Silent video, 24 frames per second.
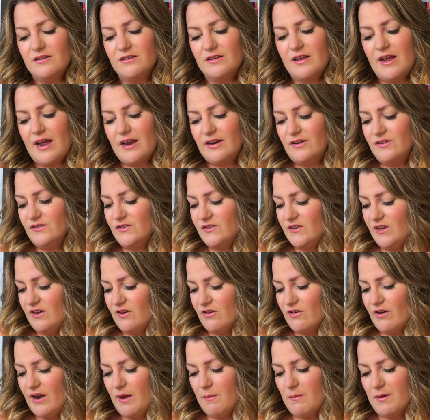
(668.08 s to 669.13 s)
How do you say
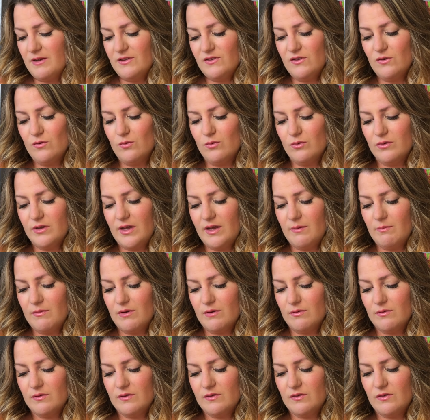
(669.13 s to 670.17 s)
her name? That's a cool name
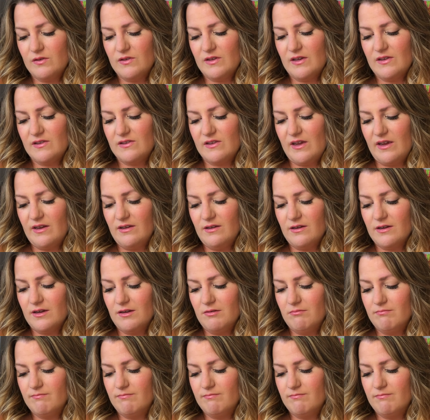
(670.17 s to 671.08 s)
though. It looks like Santa.